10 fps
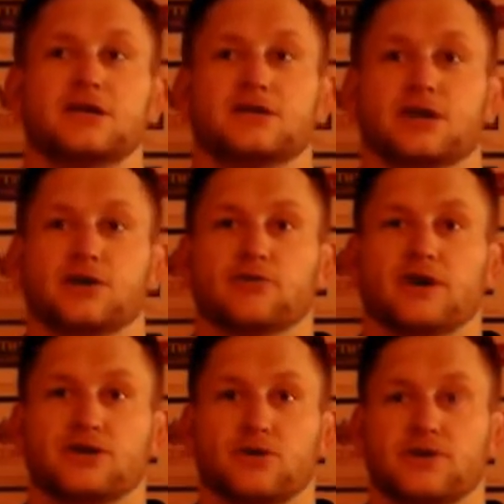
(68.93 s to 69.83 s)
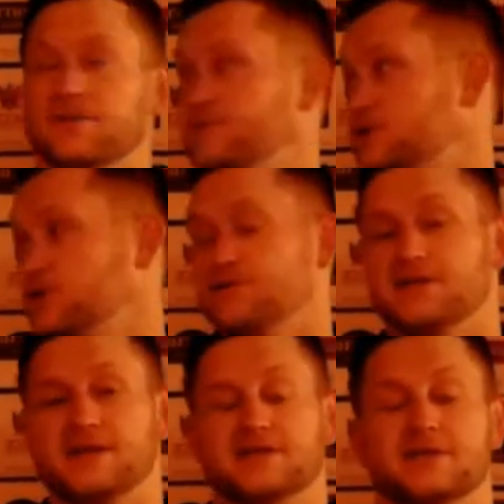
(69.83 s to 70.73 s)
So I joined them for 2
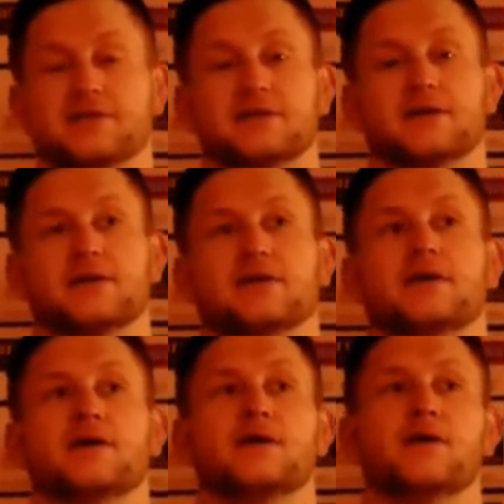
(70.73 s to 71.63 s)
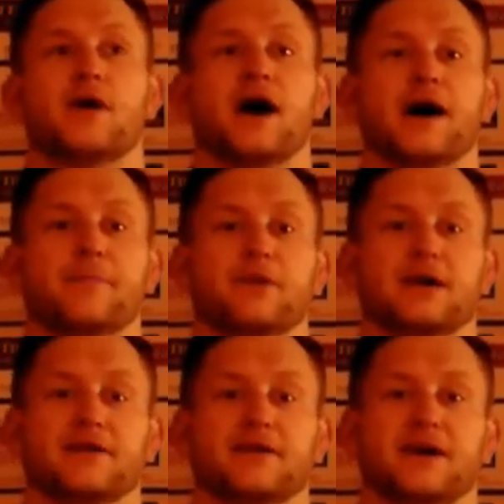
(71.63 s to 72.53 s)
seasons,
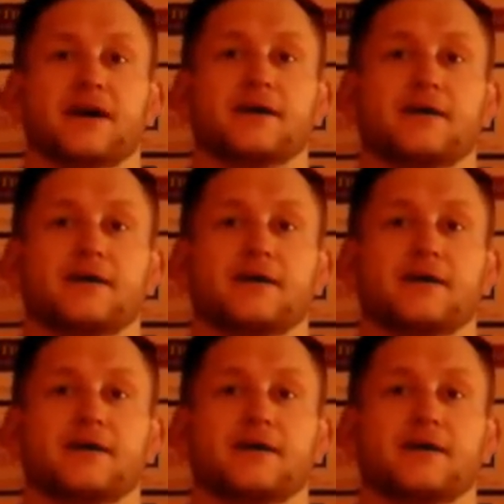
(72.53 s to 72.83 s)
playing there.